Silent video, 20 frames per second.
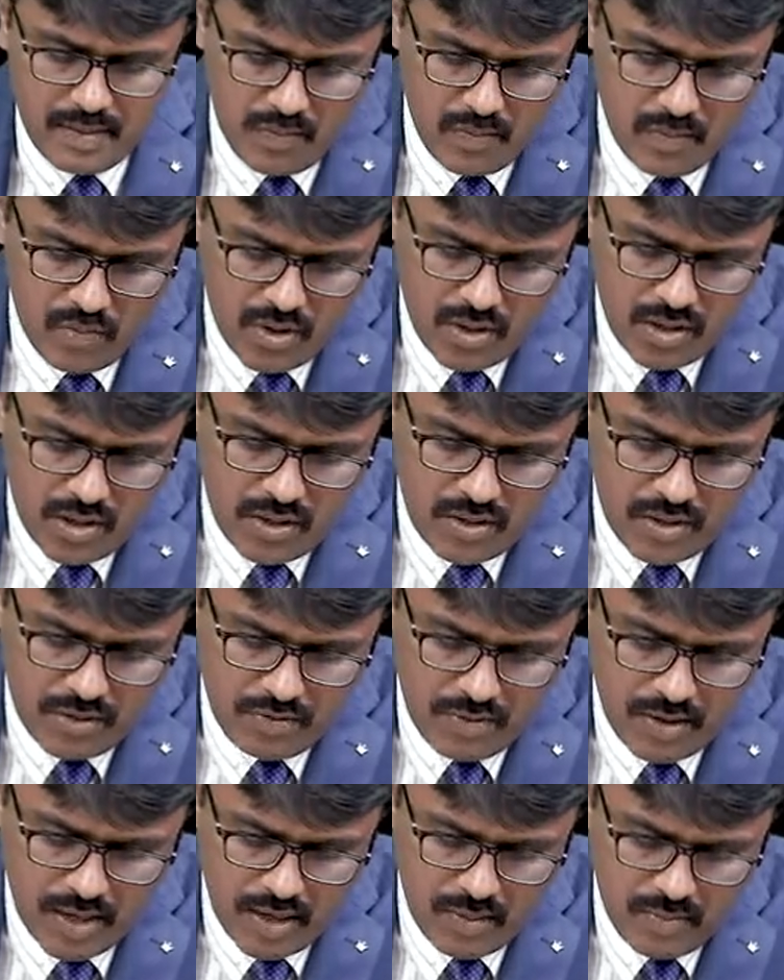Moving on to the
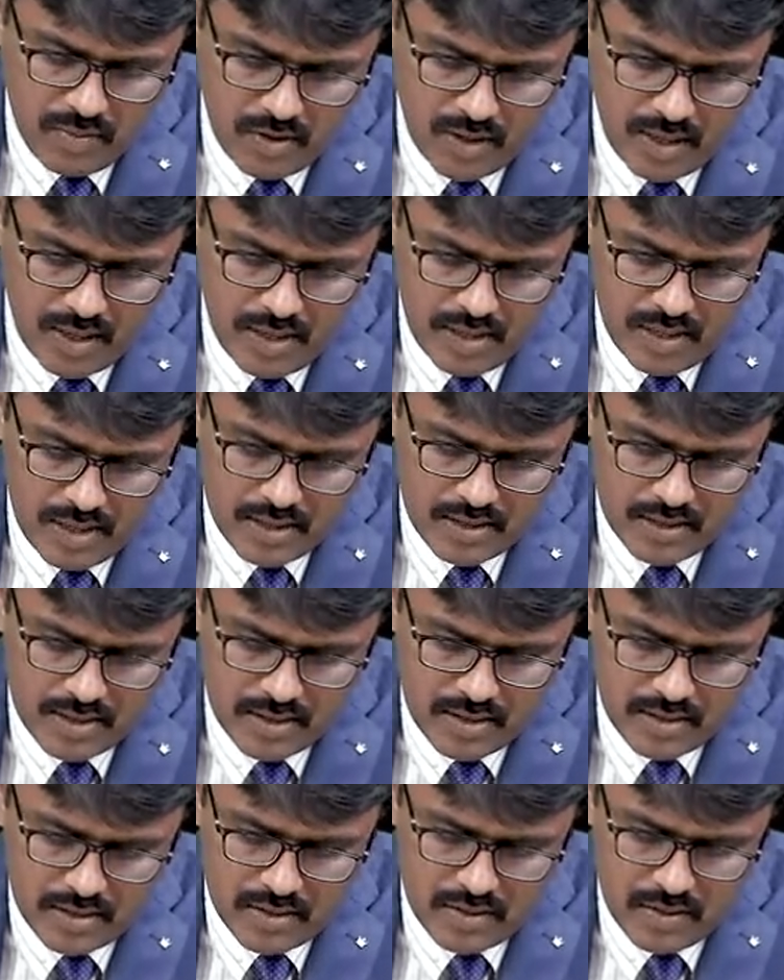
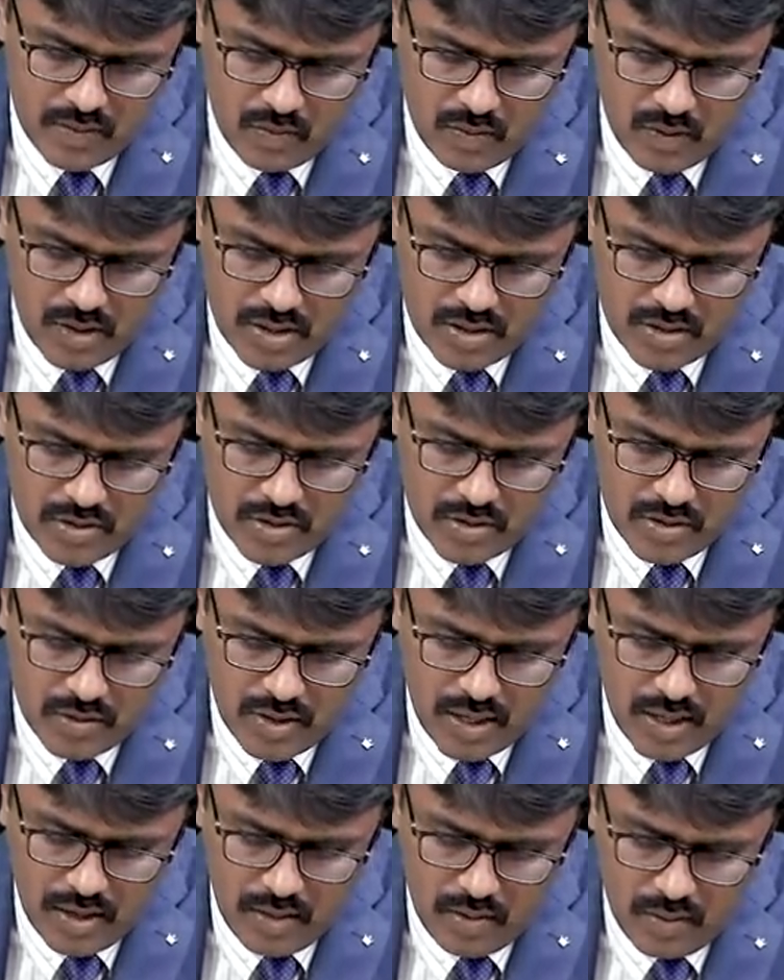pharmacokinetics, what
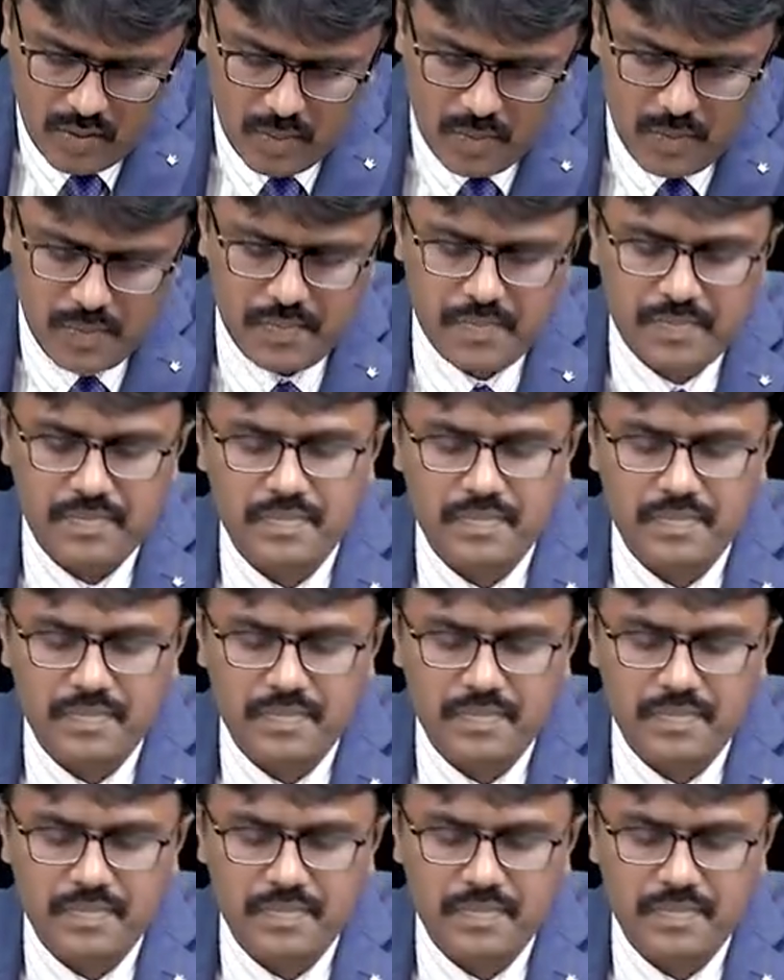should I know?